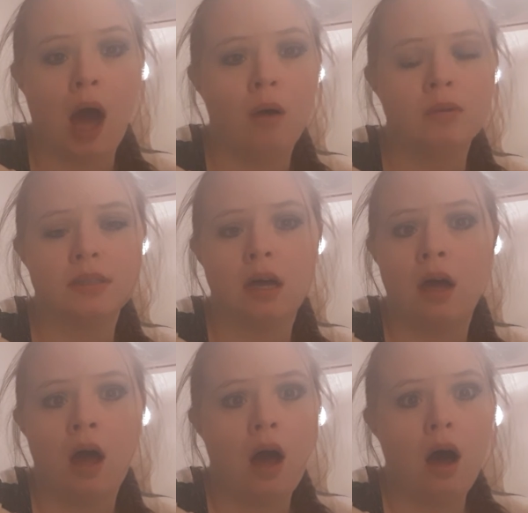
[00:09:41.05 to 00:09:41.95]
I was like,
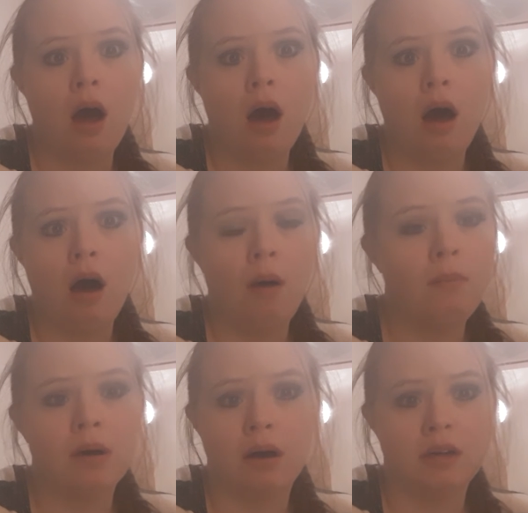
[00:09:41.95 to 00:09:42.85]
Oh
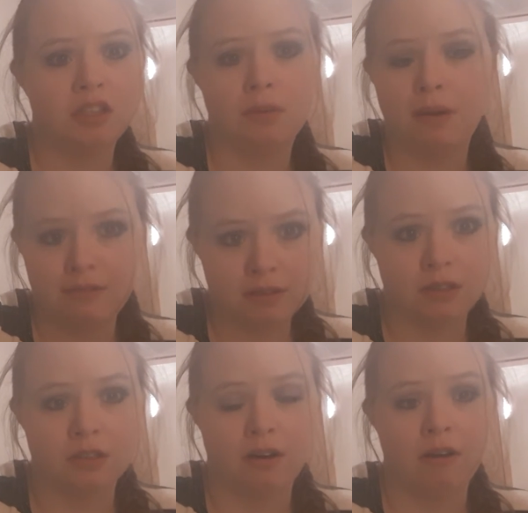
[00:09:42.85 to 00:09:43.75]
my gosh, I'm ever
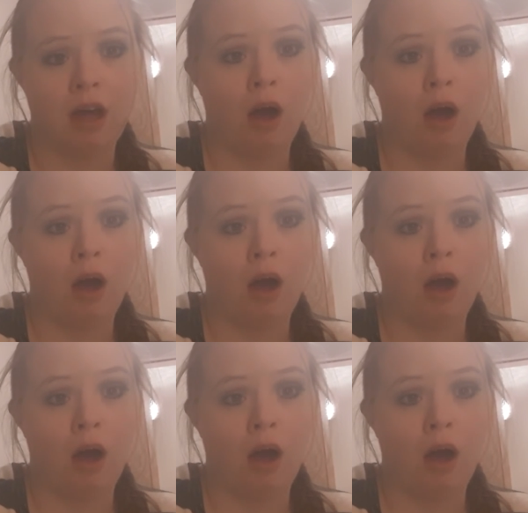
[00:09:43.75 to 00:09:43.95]
so sorry.